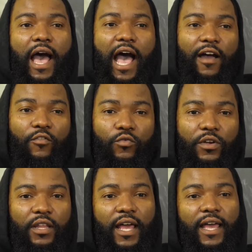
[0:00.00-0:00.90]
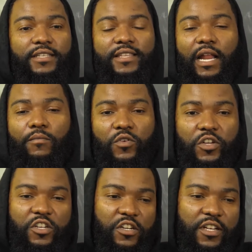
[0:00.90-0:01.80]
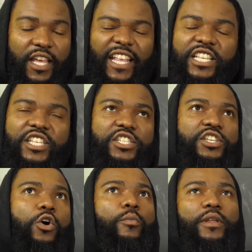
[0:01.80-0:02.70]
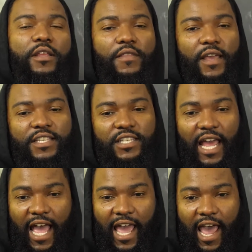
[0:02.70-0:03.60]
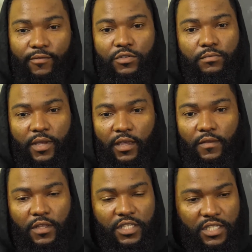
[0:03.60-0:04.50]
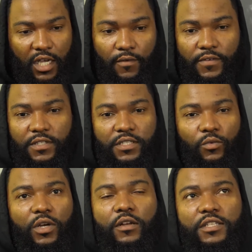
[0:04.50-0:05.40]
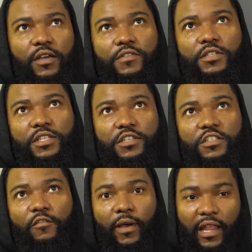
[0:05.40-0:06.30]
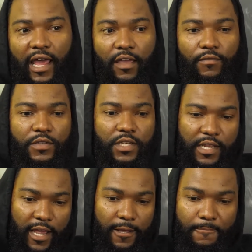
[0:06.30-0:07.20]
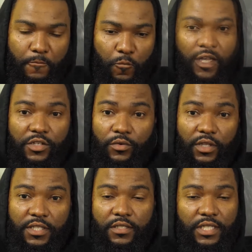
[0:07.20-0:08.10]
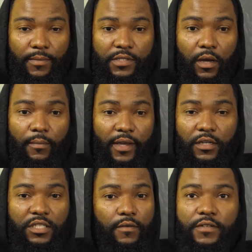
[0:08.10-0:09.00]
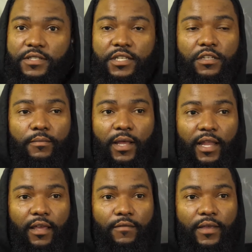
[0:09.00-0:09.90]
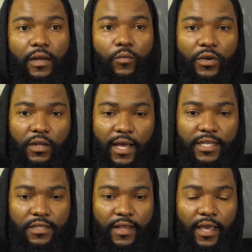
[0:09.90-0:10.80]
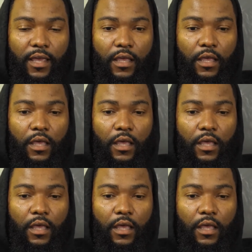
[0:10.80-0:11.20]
I've realized that I'm good in so many things, and I have to make one of the toughest decisions of my life today. As you're listening to this episode, I'm making a tough decision in my life, and I'm realizing that